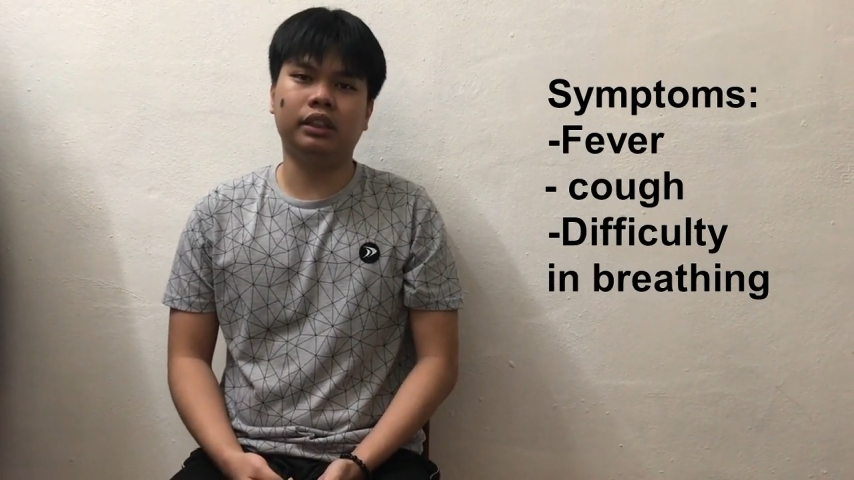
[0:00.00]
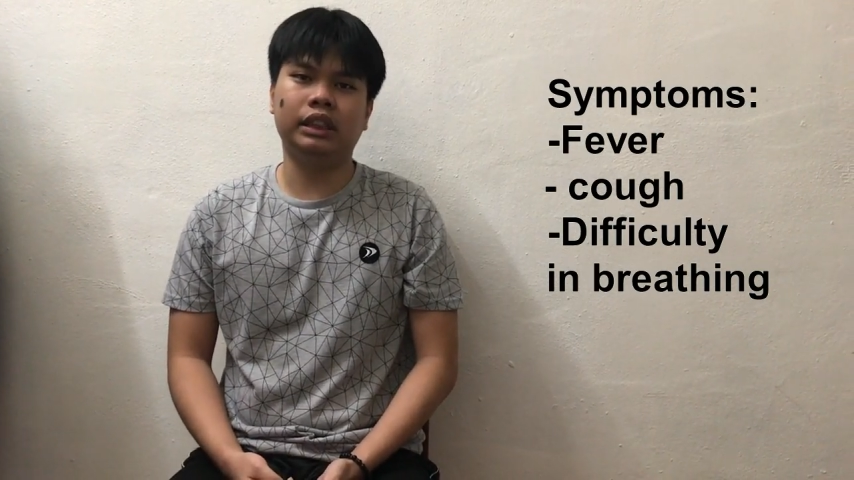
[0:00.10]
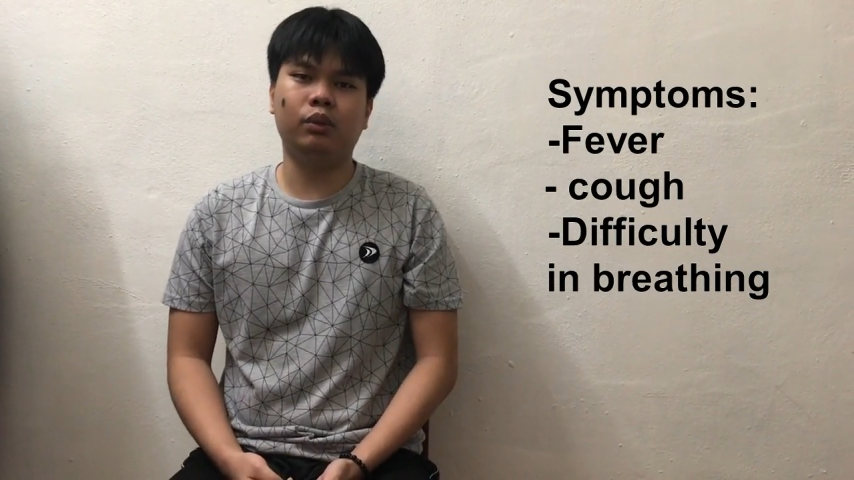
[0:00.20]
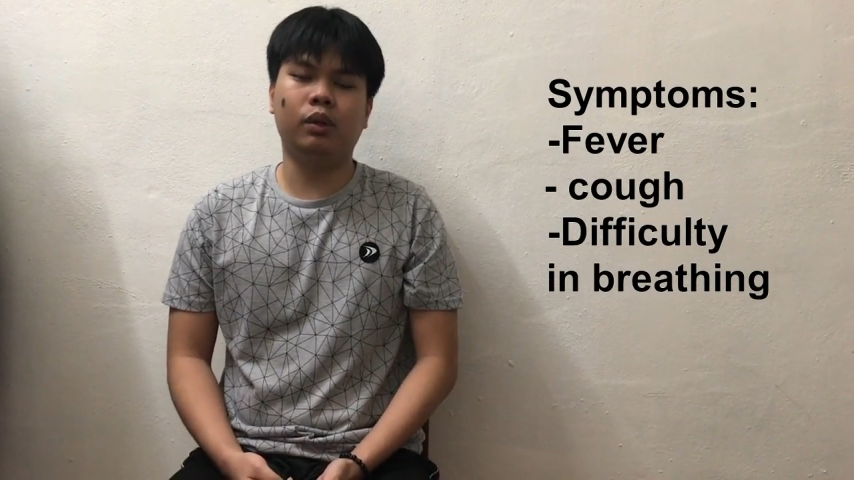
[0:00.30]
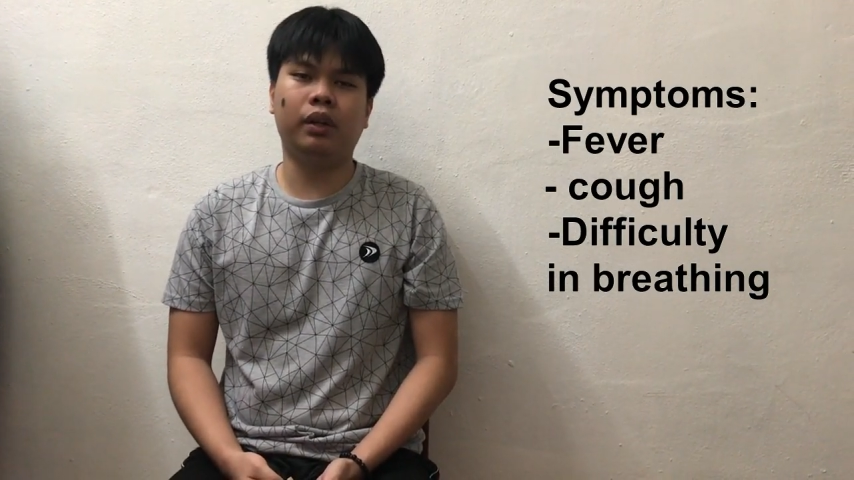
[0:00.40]

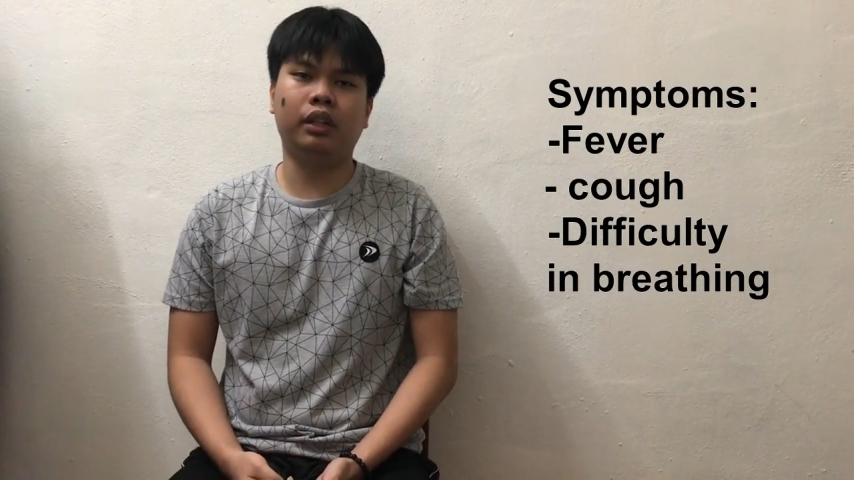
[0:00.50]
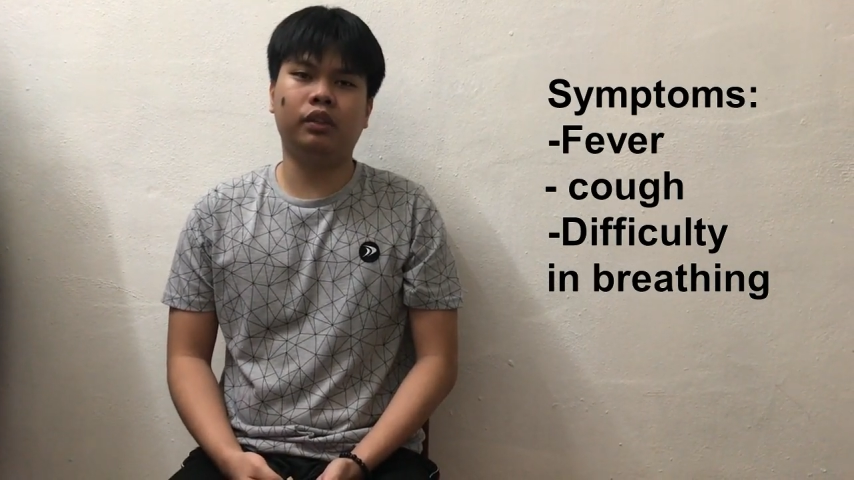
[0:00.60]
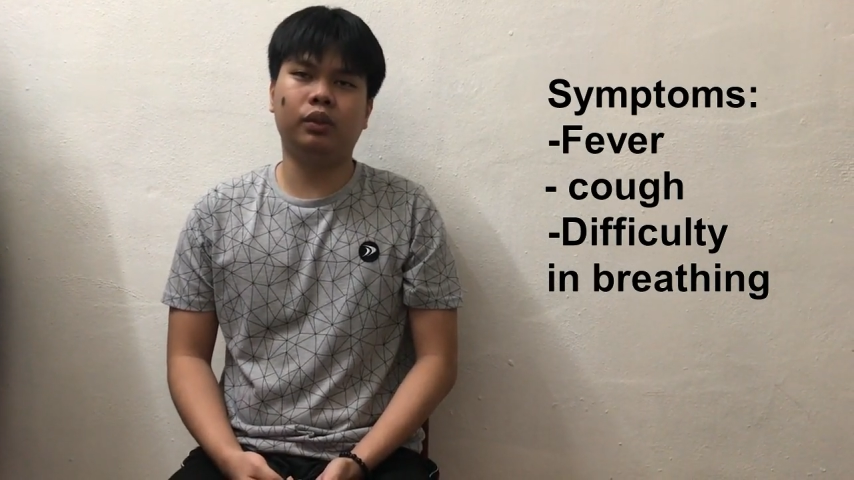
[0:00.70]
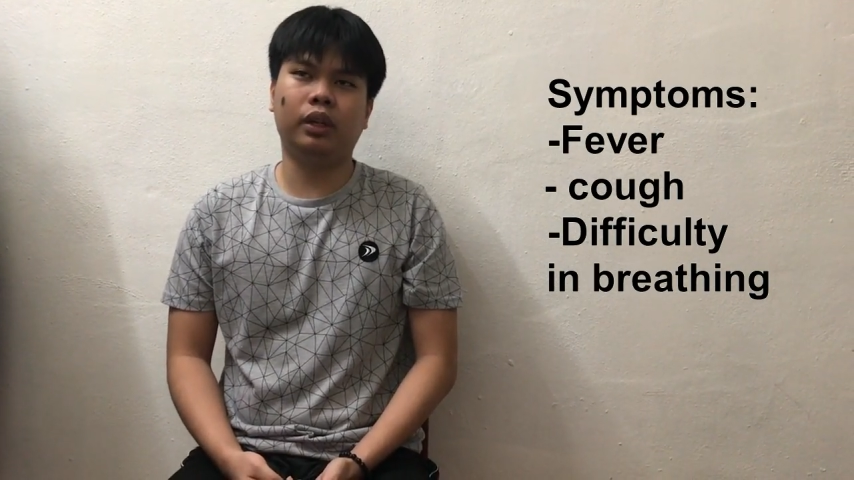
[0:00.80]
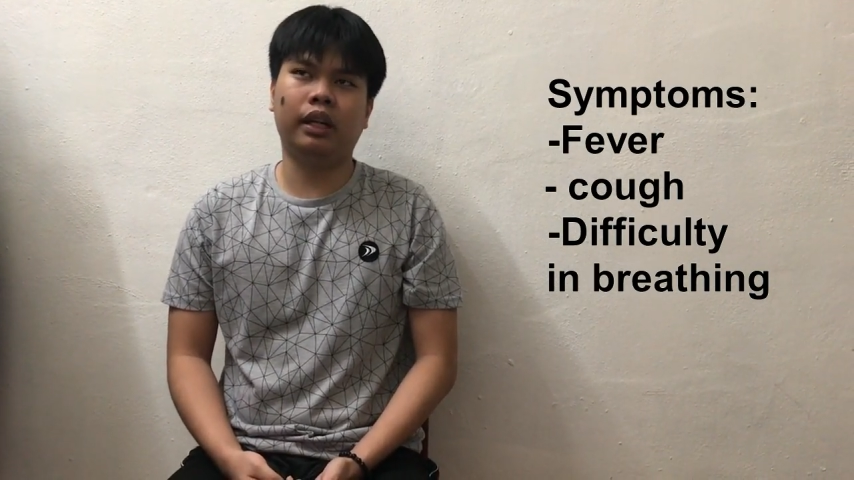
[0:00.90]
severe one,
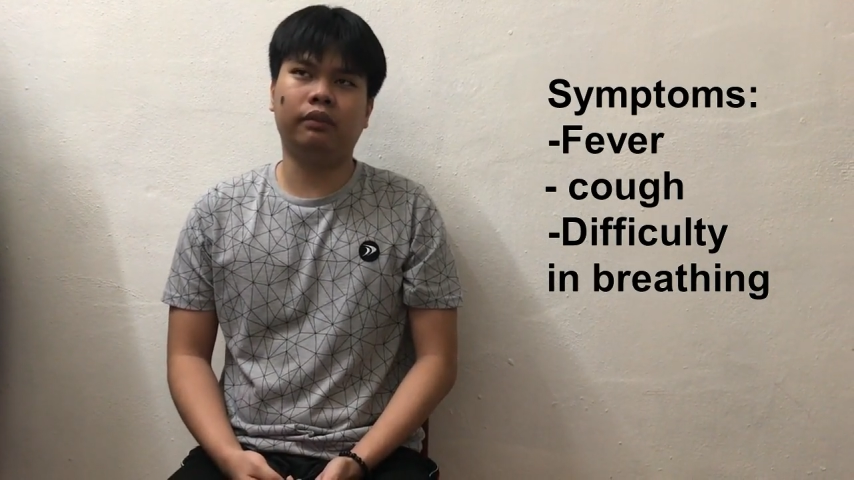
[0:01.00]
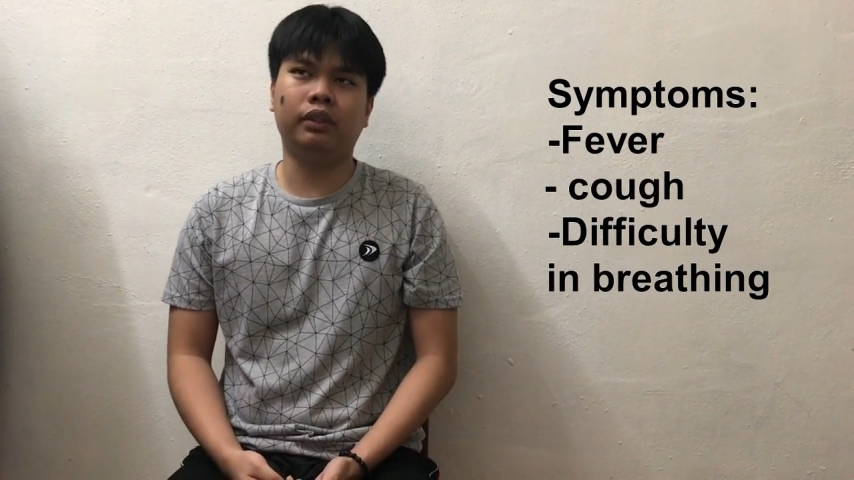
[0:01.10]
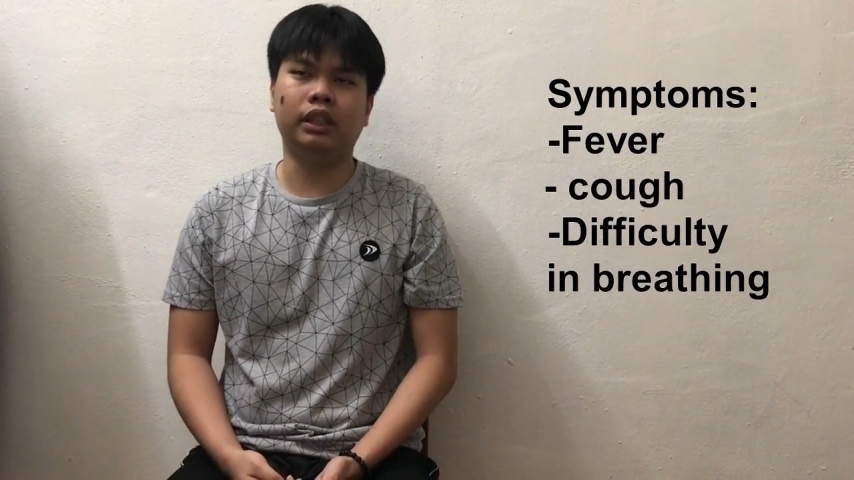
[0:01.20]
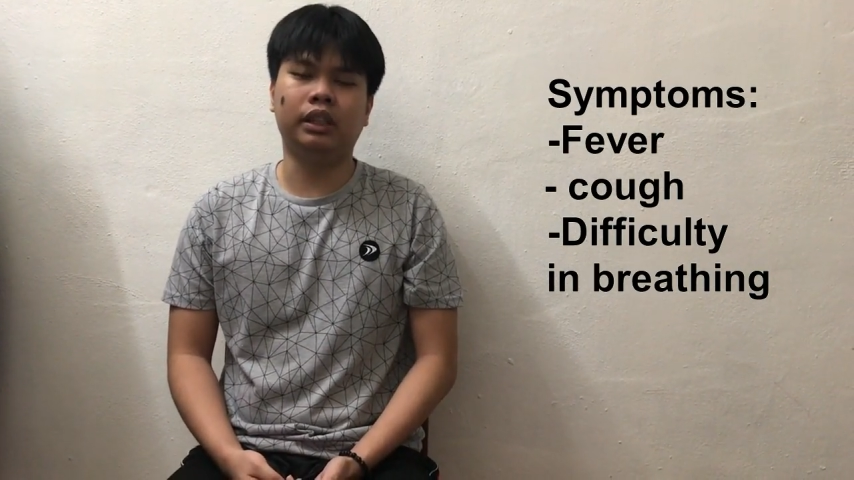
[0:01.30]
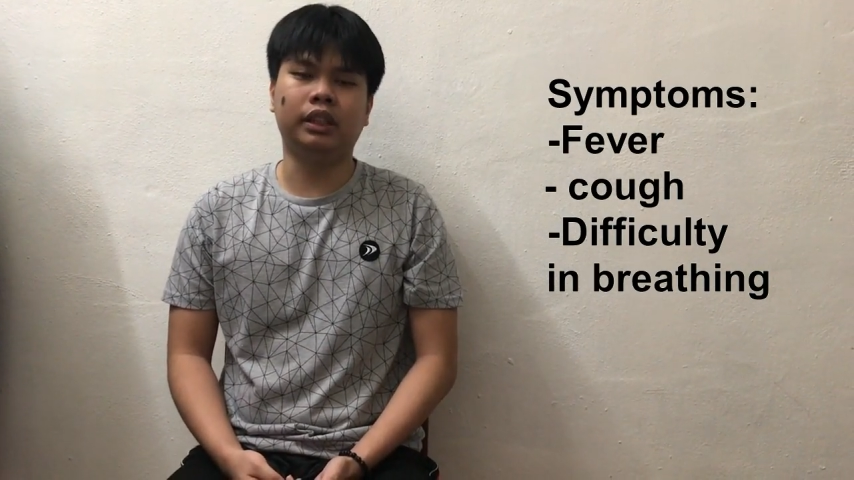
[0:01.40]
you have
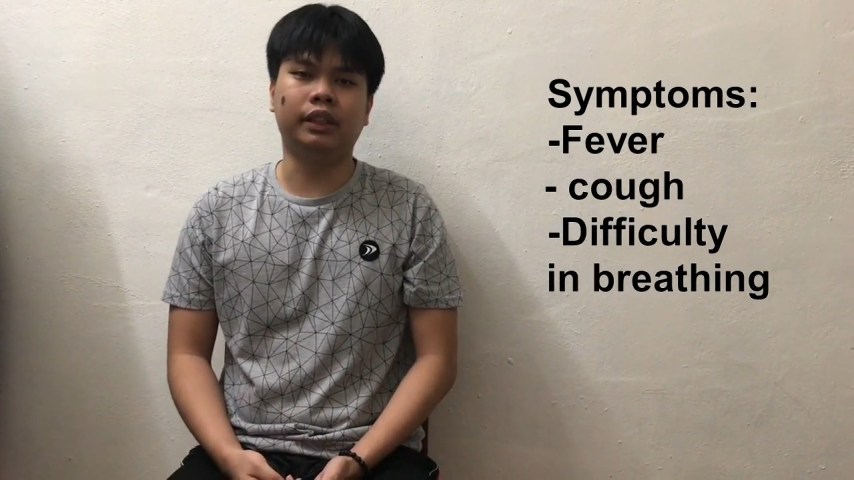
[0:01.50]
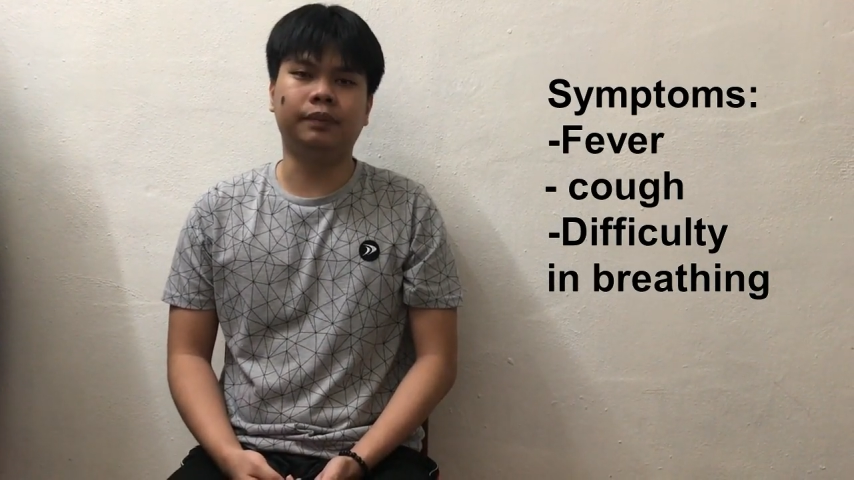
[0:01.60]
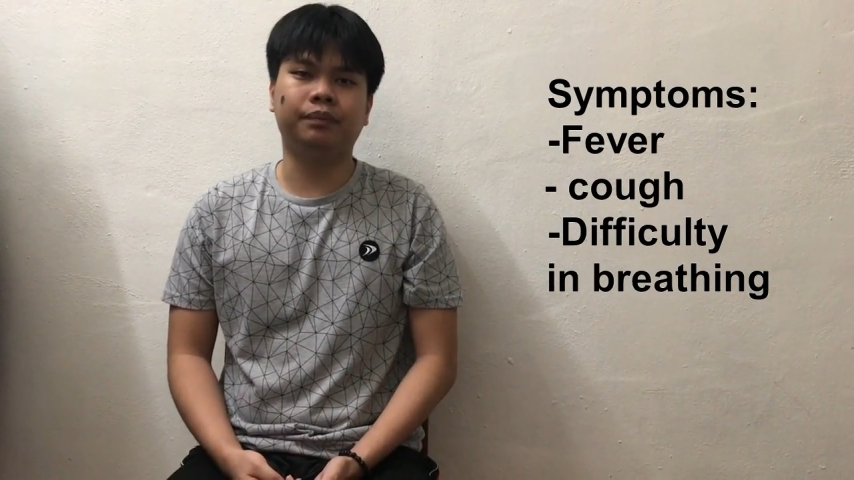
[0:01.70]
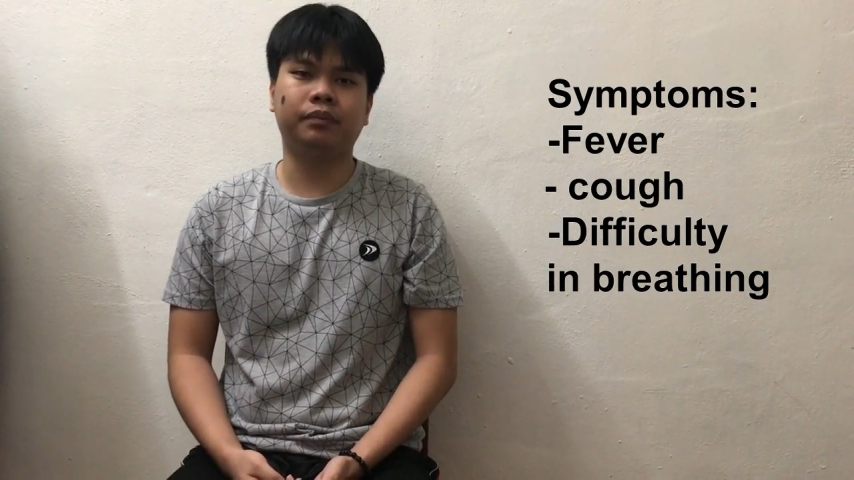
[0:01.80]
the